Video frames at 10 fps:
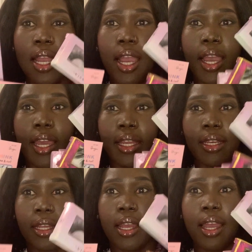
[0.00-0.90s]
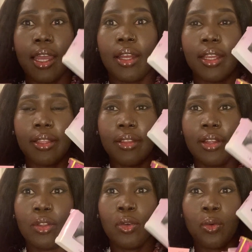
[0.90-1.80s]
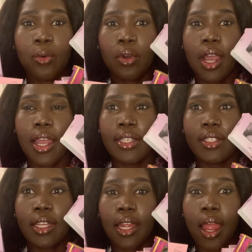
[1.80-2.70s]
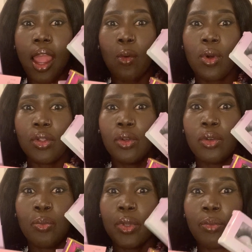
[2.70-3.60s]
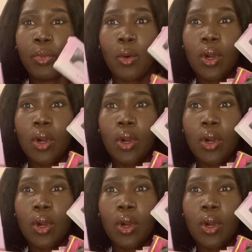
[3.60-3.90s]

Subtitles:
And then you guys, I want you to pick me